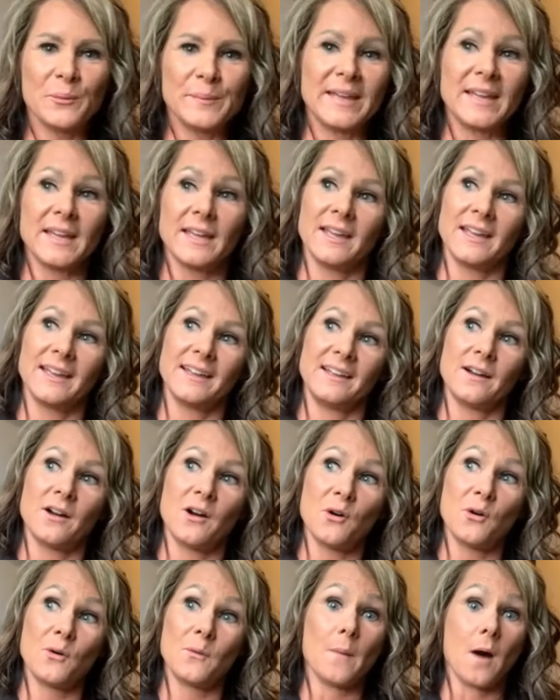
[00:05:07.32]
It hit
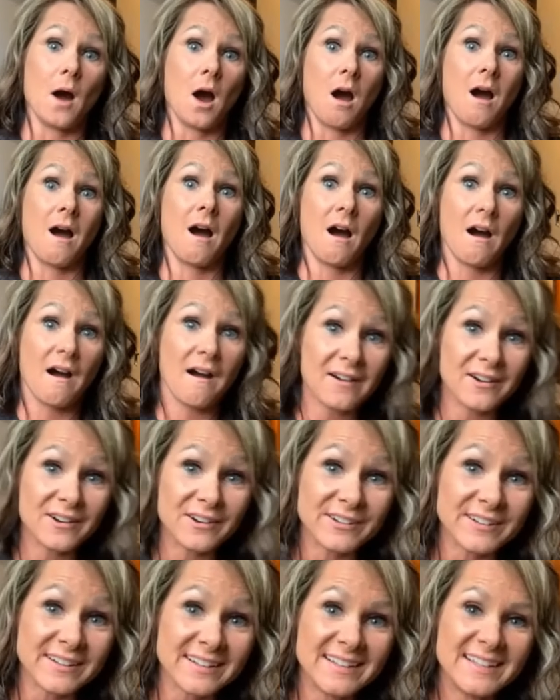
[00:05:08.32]
home
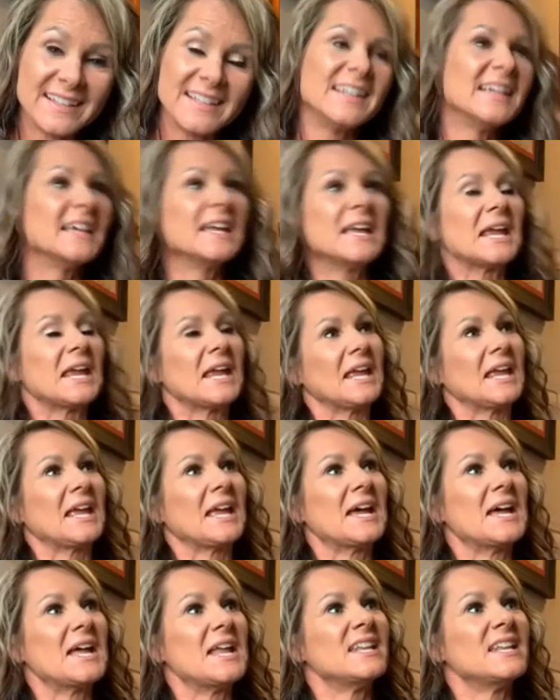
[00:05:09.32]
hard.
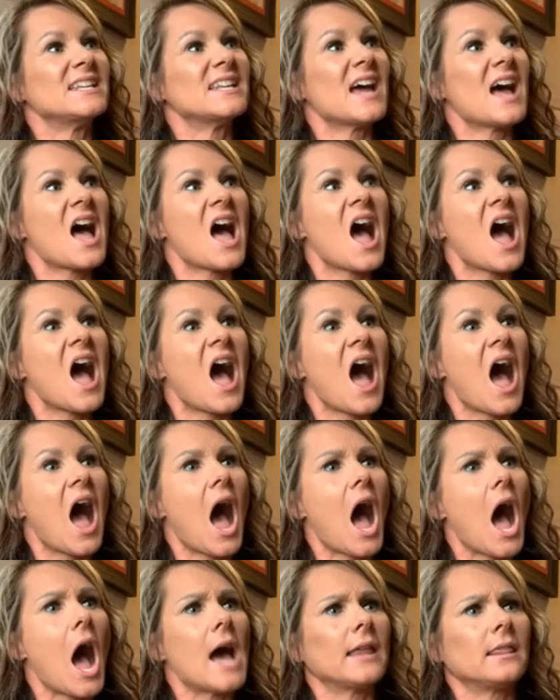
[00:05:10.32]
And
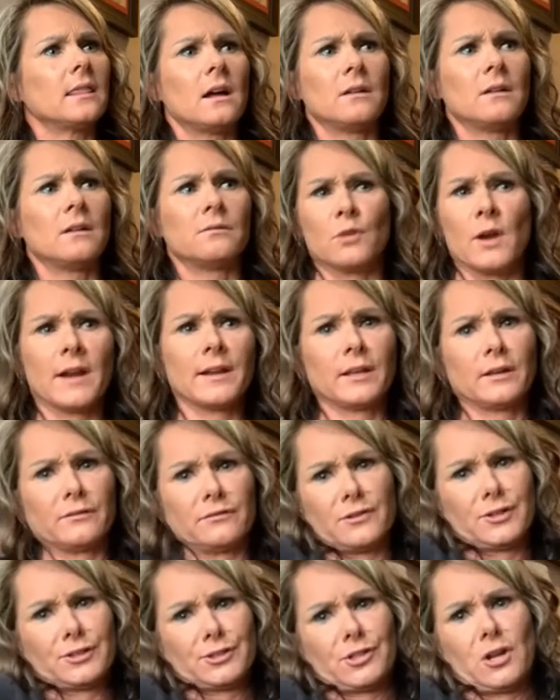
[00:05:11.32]
I love running,
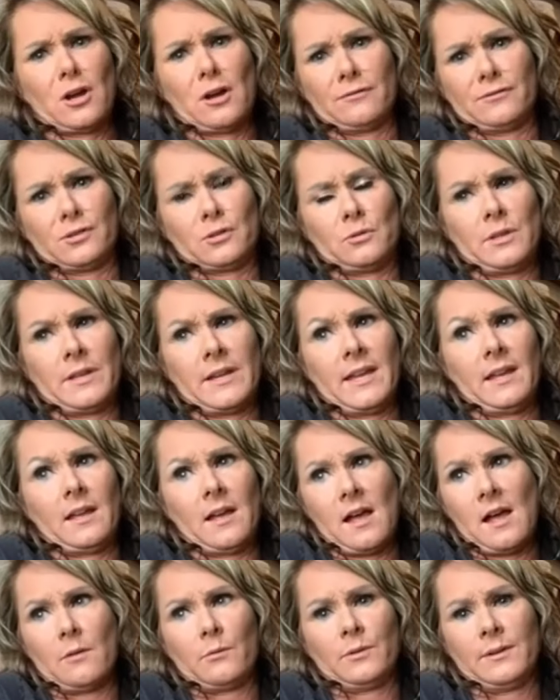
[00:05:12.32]
first off, so like
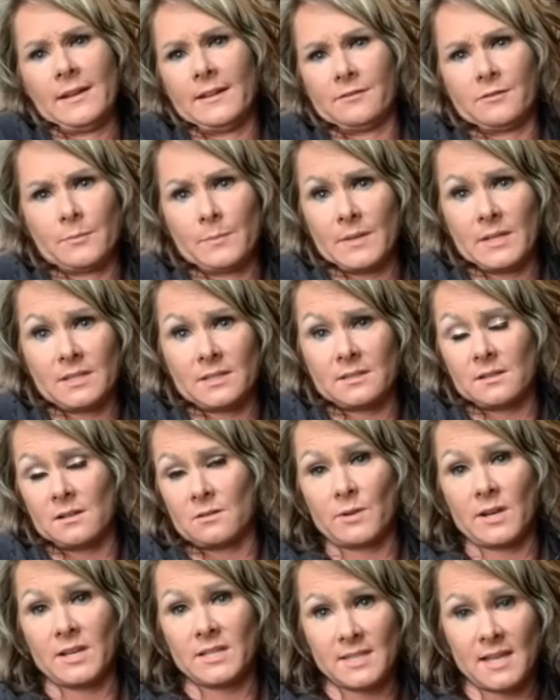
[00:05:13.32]
I would never miss a
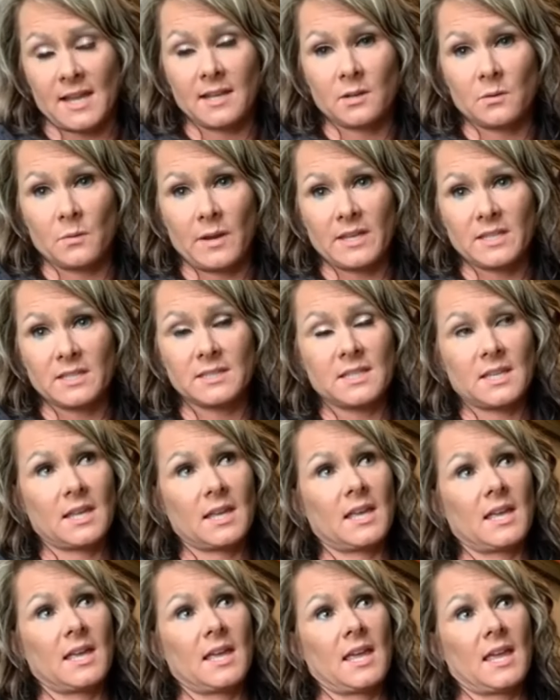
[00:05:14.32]
race anyways.
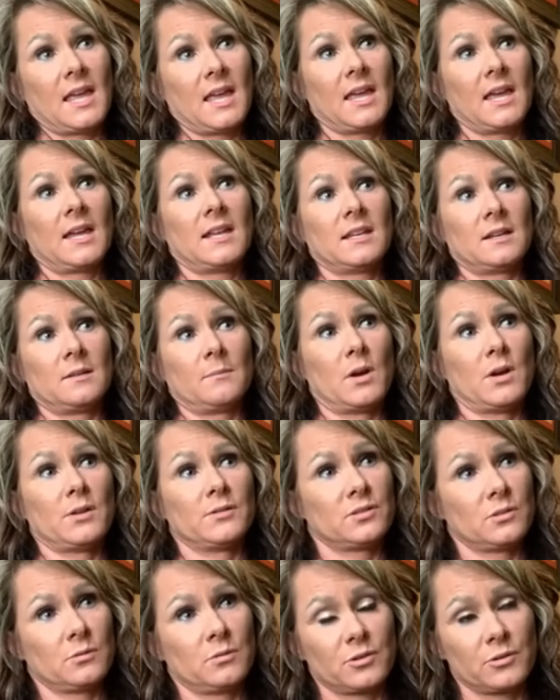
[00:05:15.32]
And I'm
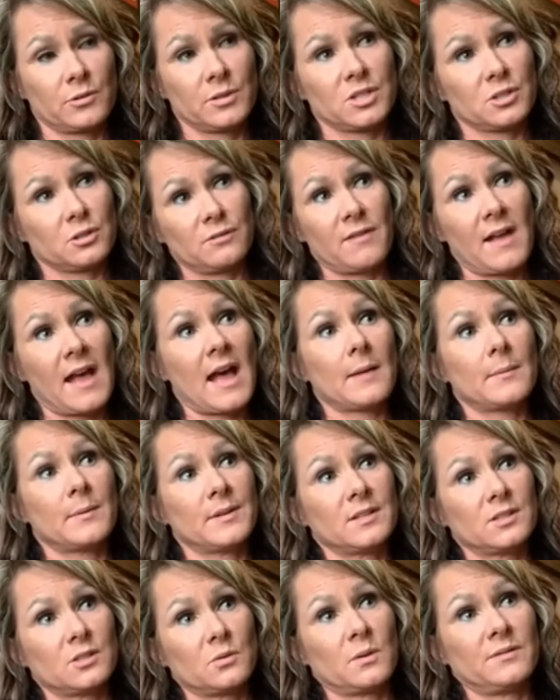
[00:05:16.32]
also a creature of
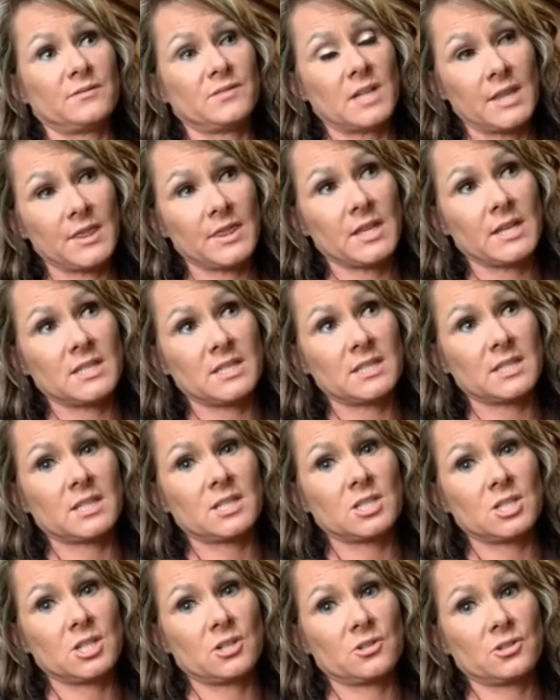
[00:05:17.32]
habit, so I've done this
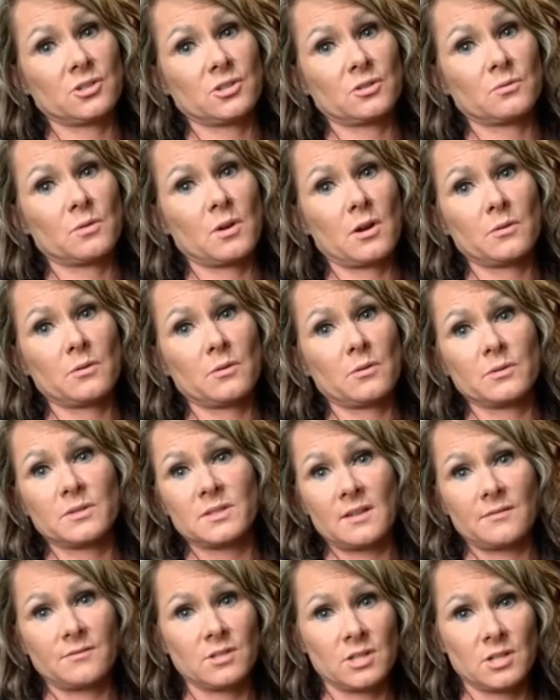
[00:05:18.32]
6 years in a row,
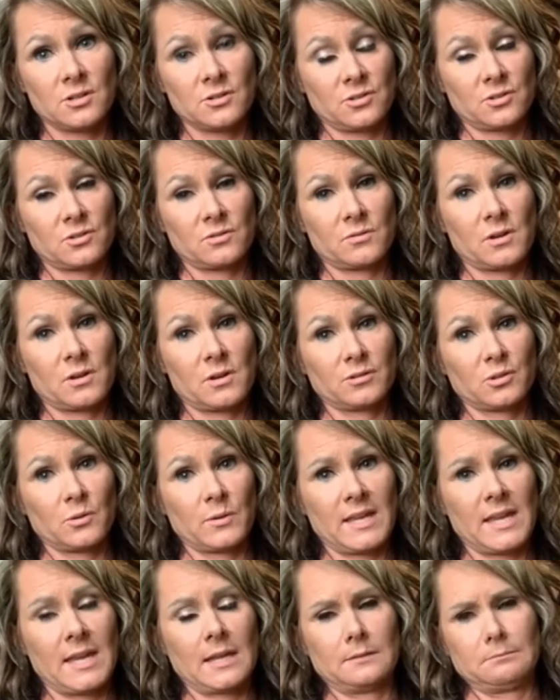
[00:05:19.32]
7 years in a row, so I
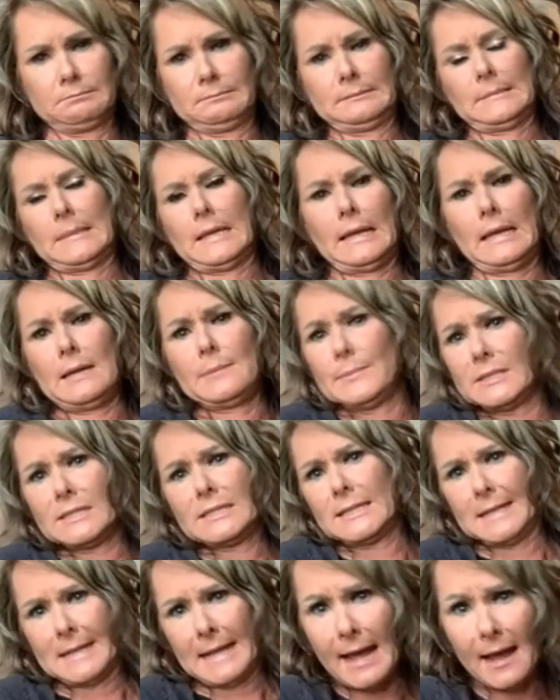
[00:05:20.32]
can't miss
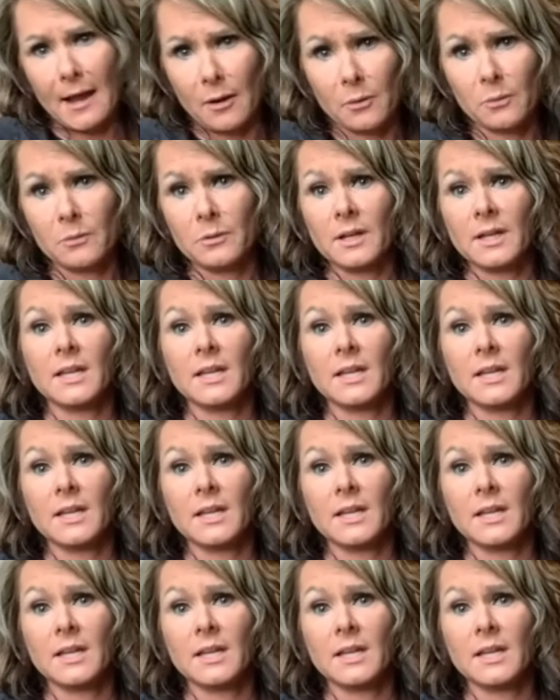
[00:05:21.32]
it now.